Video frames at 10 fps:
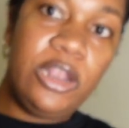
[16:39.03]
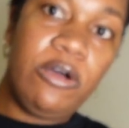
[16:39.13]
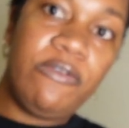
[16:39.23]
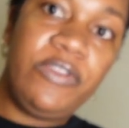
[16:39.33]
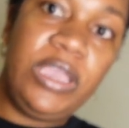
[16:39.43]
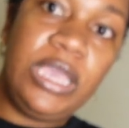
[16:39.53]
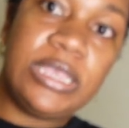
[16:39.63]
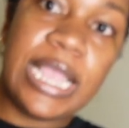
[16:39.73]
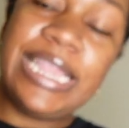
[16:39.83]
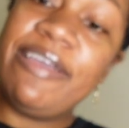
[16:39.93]
love these,
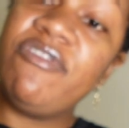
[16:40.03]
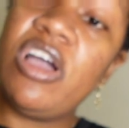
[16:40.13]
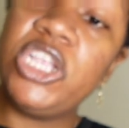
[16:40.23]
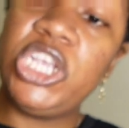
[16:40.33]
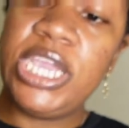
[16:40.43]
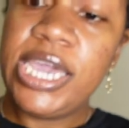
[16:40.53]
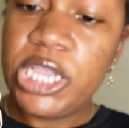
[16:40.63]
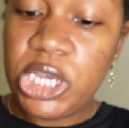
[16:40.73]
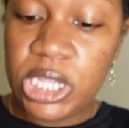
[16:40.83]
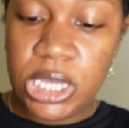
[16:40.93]
and they've not
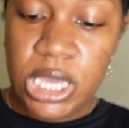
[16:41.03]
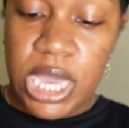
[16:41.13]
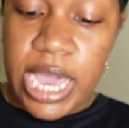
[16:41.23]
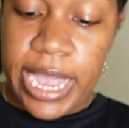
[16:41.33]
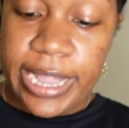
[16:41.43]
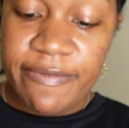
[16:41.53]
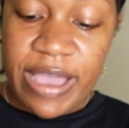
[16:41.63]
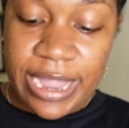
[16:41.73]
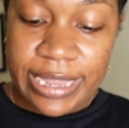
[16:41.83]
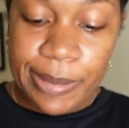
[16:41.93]
changed, and I've
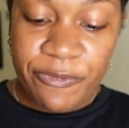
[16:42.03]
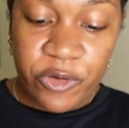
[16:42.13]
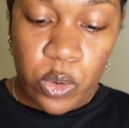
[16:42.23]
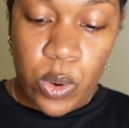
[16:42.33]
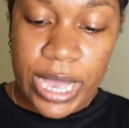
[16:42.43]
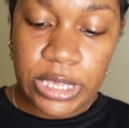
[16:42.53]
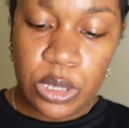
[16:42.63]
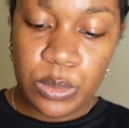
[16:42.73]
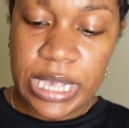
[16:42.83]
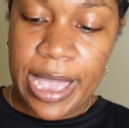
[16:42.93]
had them for quite
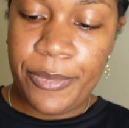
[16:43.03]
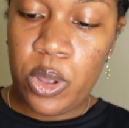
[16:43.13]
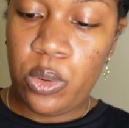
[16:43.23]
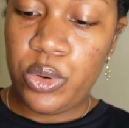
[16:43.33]
some time now.